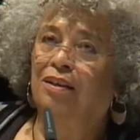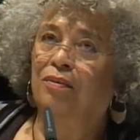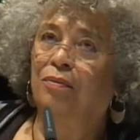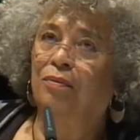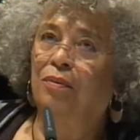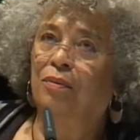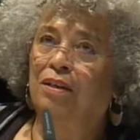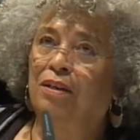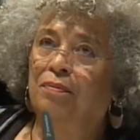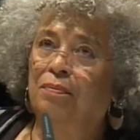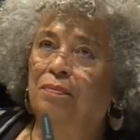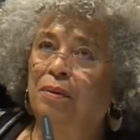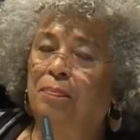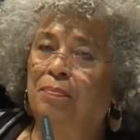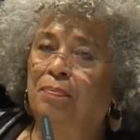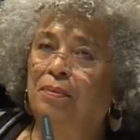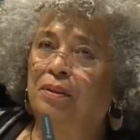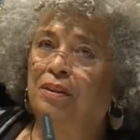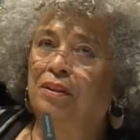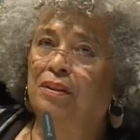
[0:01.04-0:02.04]
what
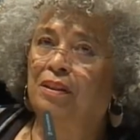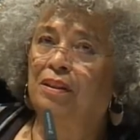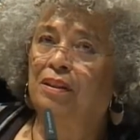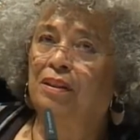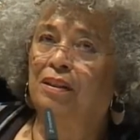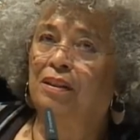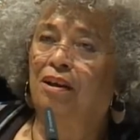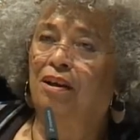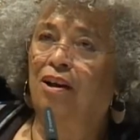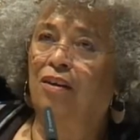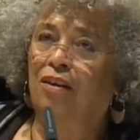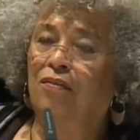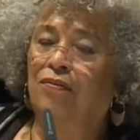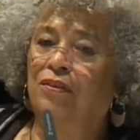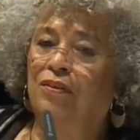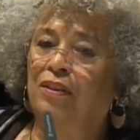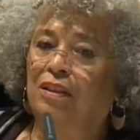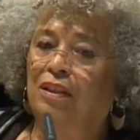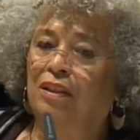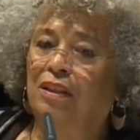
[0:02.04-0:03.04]
people
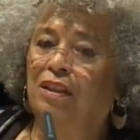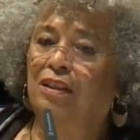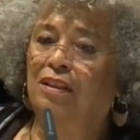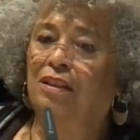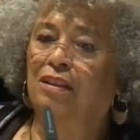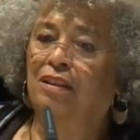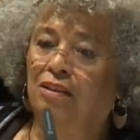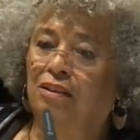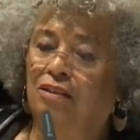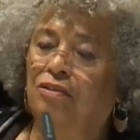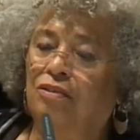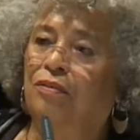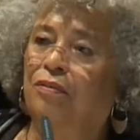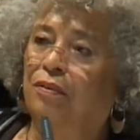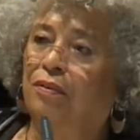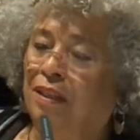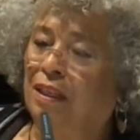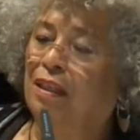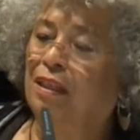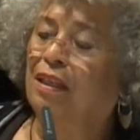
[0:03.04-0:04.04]
often don't
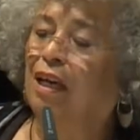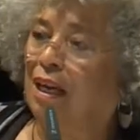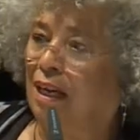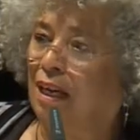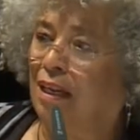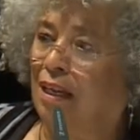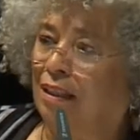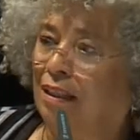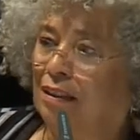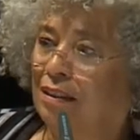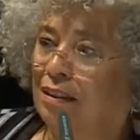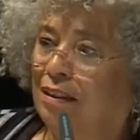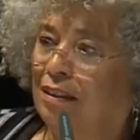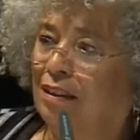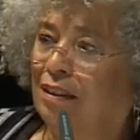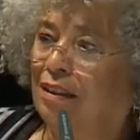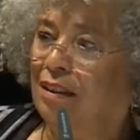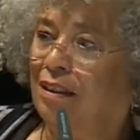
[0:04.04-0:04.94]
realize